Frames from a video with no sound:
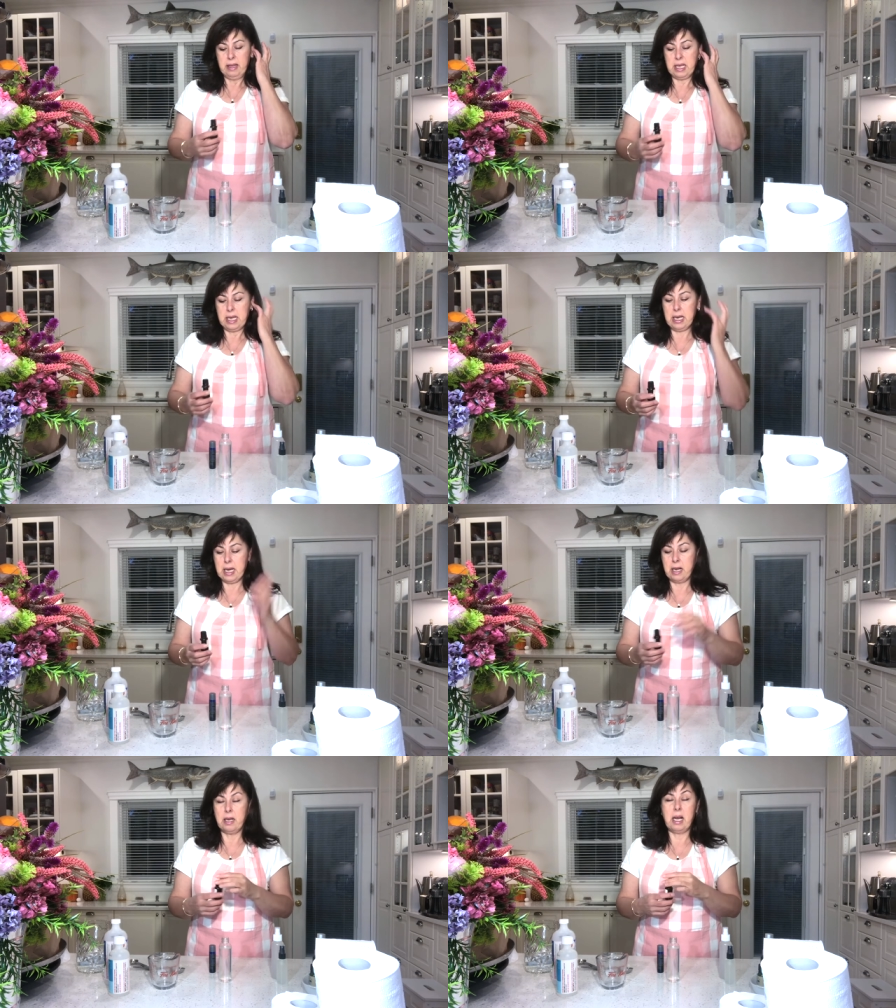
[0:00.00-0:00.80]

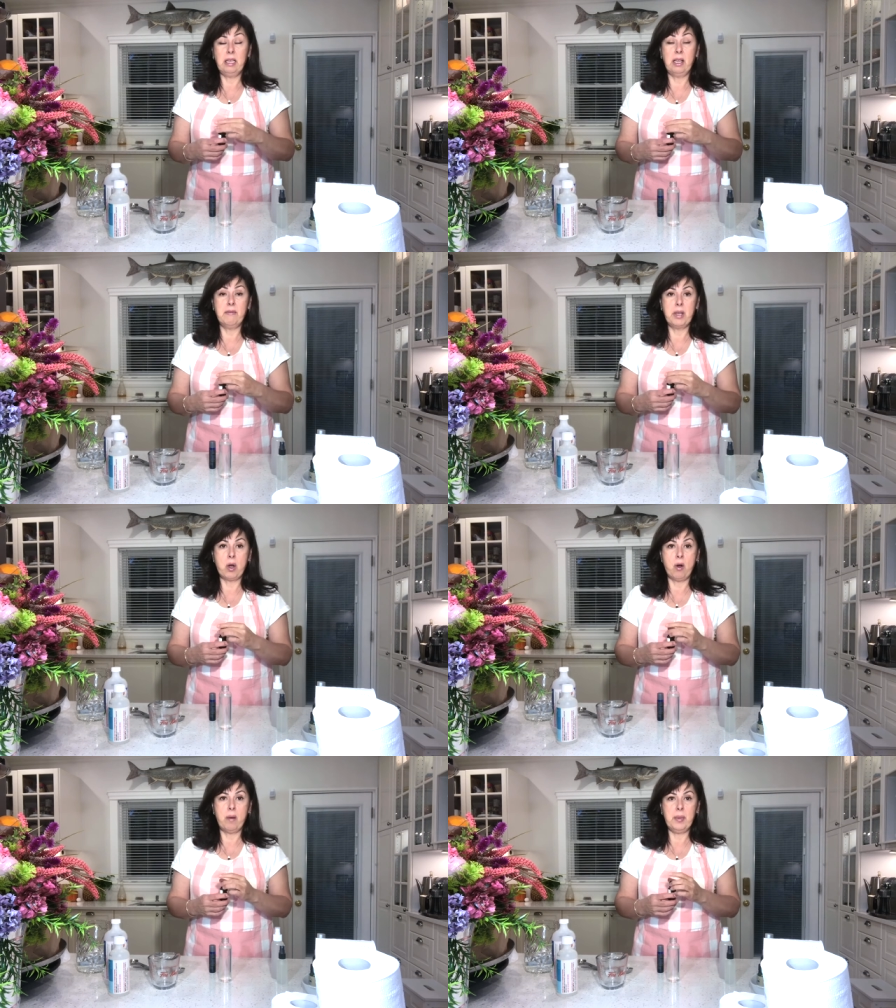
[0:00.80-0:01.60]
The uh, I love the
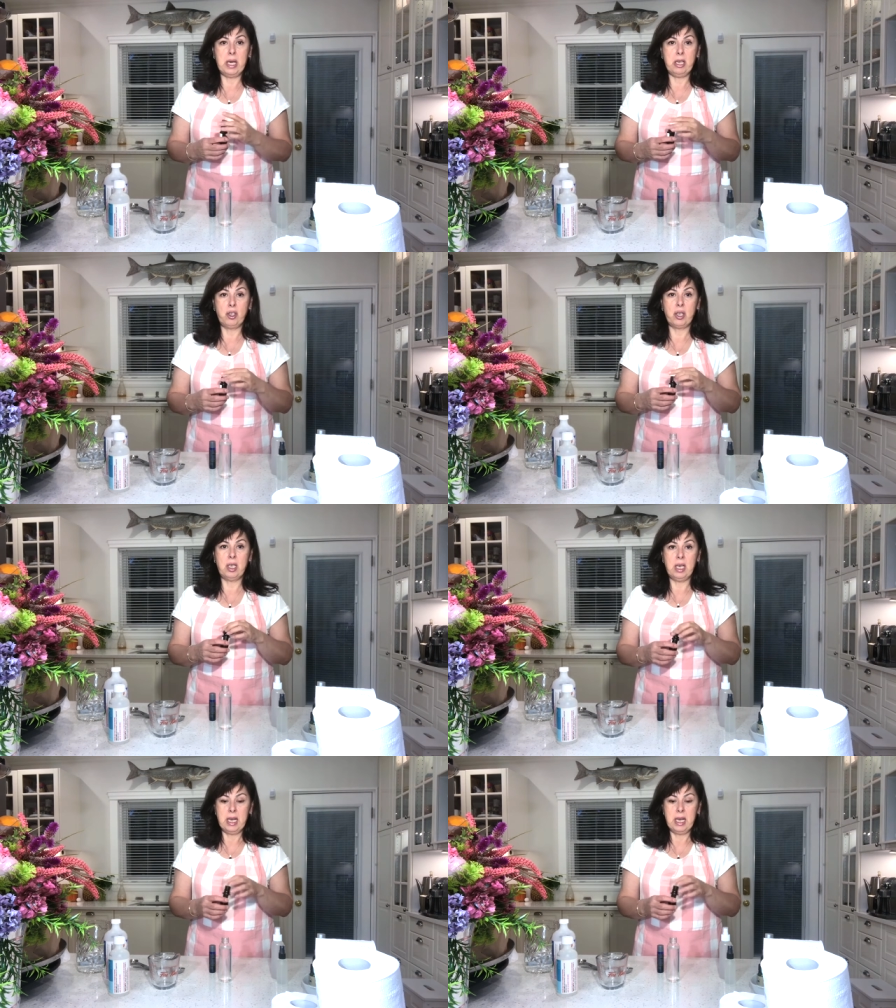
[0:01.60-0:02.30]
combination.